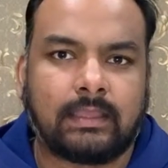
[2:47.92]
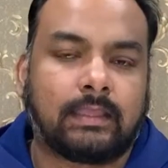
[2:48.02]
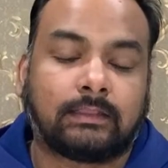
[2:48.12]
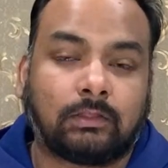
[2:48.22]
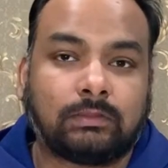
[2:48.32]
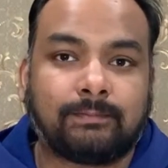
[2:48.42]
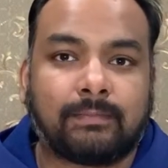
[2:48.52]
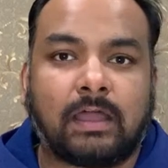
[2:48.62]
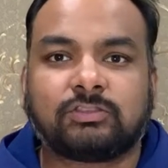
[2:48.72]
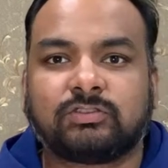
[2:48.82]
Now the
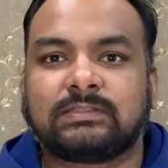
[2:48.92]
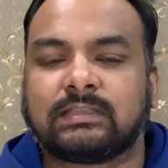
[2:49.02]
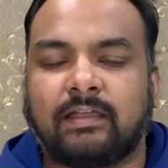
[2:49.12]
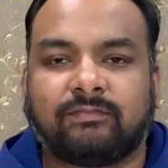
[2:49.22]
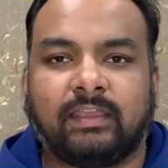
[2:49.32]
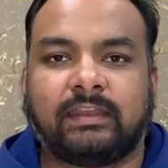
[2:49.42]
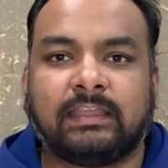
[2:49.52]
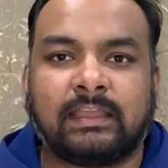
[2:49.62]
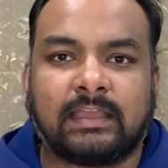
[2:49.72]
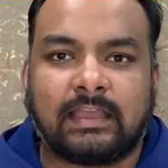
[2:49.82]
margins are
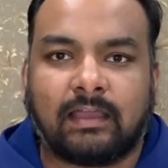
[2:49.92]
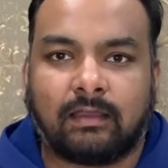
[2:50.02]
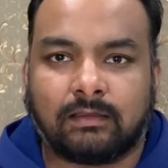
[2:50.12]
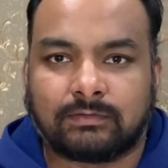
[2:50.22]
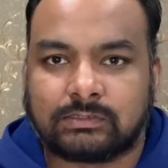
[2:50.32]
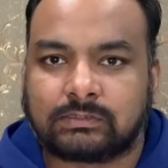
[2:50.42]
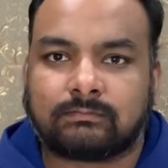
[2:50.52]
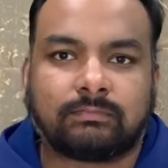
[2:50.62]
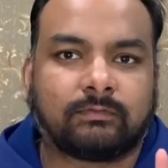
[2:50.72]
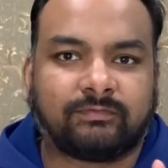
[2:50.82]
very
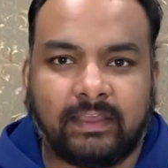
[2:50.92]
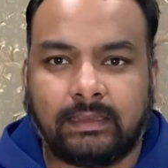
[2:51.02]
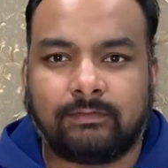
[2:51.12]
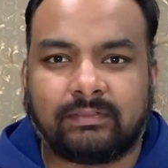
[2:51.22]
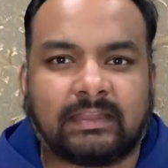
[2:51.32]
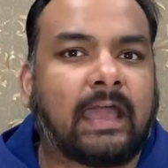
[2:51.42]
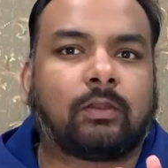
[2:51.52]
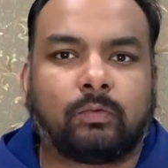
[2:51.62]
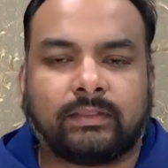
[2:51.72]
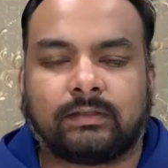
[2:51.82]

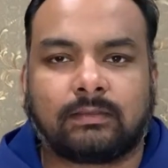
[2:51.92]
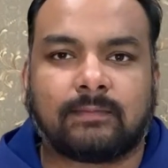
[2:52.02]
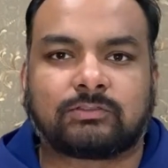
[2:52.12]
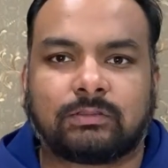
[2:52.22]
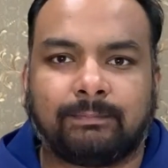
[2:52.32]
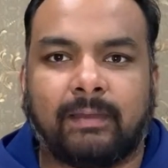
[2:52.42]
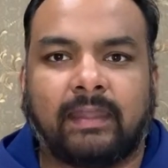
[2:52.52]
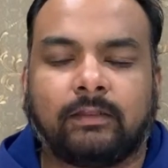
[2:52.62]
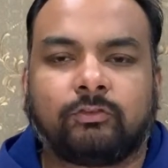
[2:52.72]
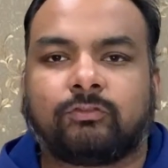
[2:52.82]
narrow when it comes to the
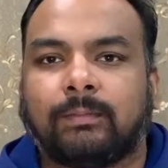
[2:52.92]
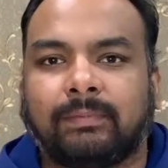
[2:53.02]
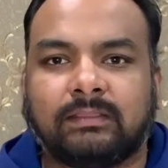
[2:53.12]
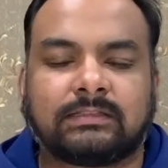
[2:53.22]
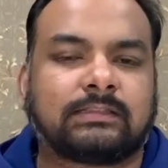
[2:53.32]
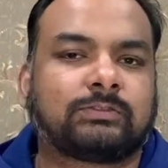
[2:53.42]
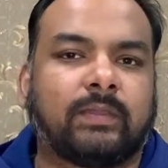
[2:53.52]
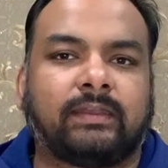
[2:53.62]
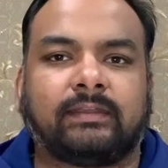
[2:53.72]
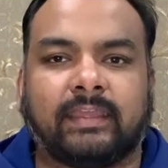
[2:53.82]
Biden-Trump, and this is
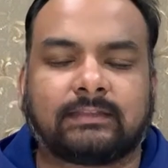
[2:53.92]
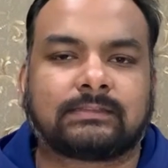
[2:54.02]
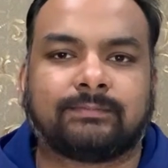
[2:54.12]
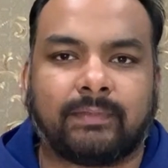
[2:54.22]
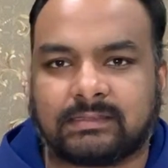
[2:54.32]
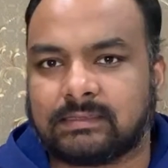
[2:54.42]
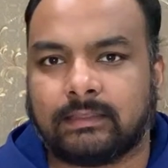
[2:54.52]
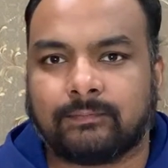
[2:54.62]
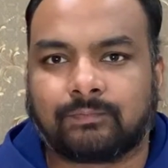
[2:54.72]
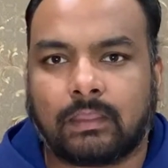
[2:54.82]
where it gets
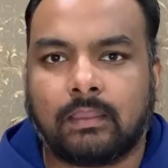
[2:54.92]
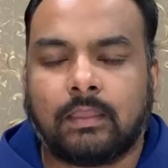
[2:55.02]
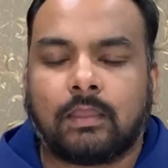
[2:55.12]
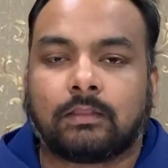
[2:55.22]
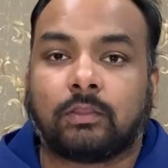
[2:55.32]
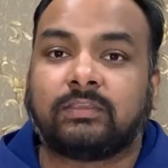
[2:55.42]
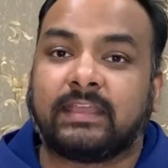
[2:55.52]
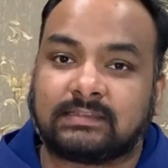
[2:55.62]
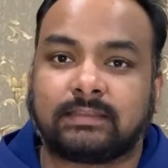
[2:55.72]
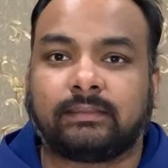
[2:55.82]
messy. Now
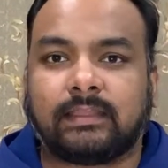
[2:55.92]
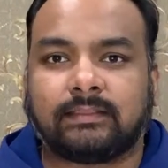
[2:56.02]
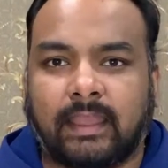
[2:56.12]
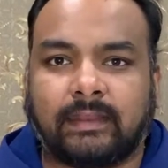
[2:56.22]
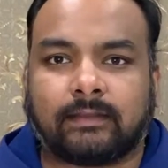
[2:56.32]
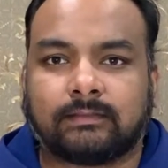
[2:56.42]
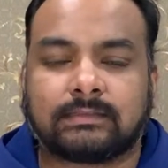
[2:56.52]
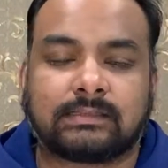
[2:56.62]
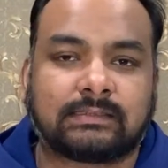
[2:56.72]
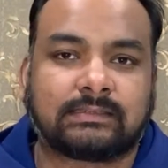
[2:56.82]
yesterday night,
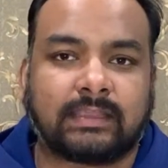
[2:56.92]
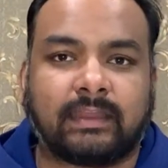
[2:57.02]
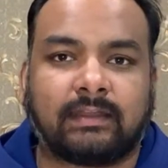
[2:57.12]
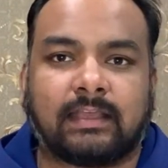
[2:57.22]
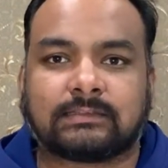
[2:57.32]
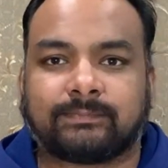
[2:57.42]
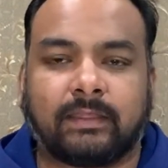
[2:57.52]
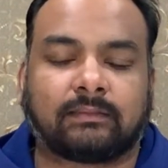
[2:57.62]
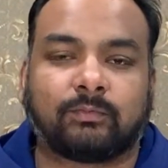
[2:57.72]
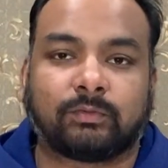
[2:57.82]
this is the second
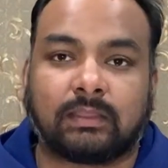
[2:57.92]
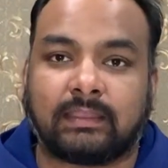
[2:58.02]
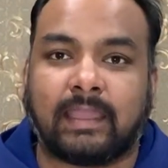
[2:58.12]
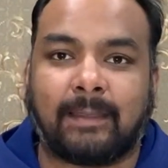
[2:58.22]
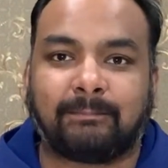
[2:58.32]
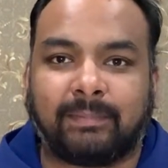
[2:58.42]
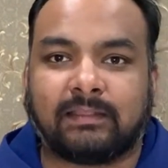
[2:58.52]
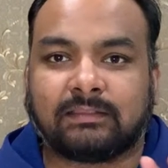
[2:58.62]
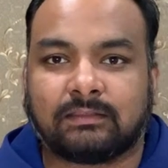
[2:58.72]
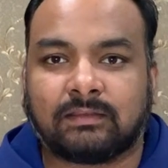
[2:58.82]
aspect, the
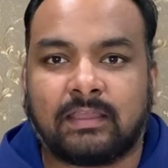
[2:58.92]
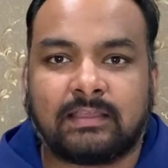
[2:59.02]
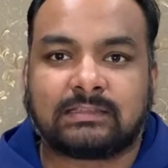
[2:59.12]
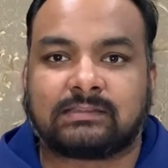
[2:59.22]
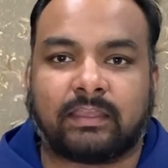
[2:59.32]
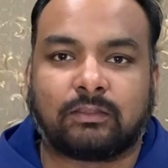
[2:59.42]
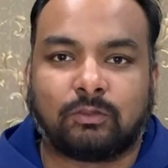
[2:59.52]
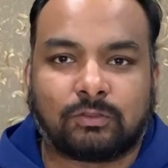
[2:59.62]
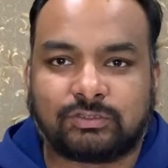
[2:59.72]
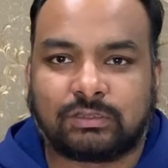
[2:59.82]
campaign, the
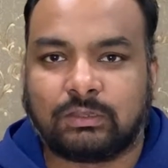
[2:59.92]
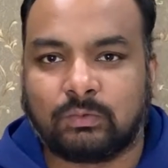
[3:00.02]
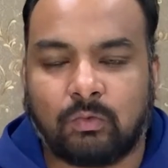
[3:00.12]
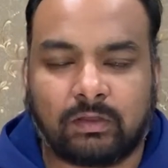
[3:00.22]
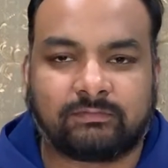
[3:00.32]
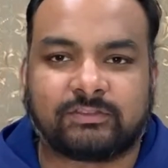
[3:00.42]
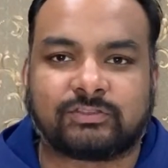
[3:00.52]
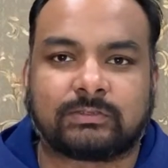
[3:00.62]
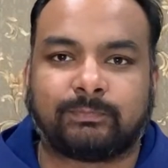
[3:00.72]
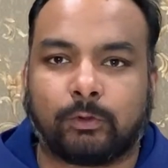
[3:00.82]
psychological war which
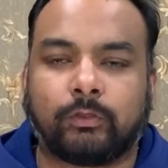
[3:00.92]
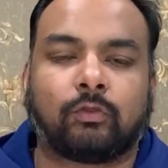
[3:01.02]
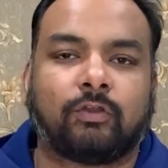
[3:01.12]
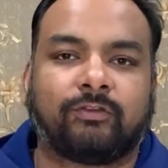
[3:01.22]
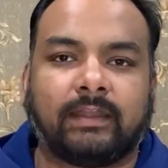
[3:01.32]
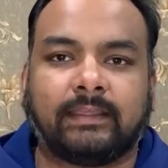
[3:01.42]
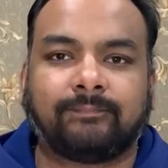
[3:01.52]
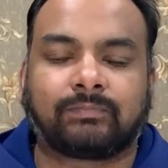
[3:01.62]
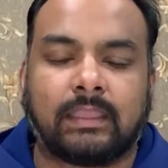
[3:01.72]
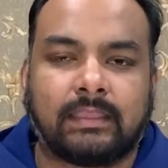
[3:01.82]
is brewing
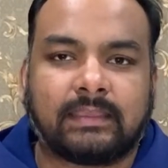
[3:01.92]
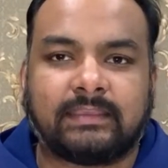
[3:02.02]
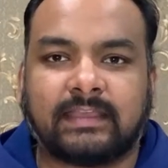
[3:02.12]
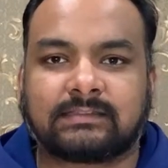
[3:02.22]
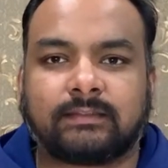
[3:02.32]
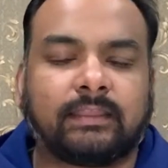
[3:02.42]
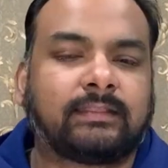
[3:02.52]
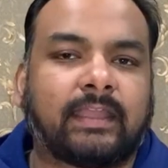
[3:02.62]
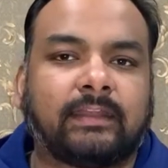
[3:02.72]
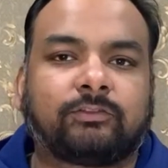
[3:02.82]
already. Yesterday
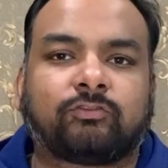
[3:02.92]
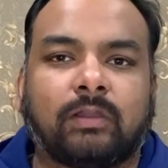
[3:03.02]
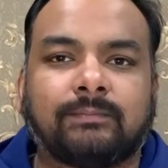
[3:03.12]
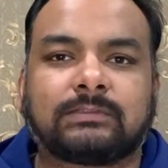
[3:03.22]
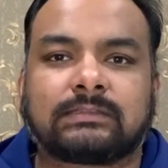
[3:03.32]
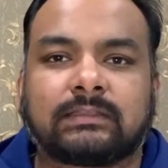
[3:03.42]
night, Trump's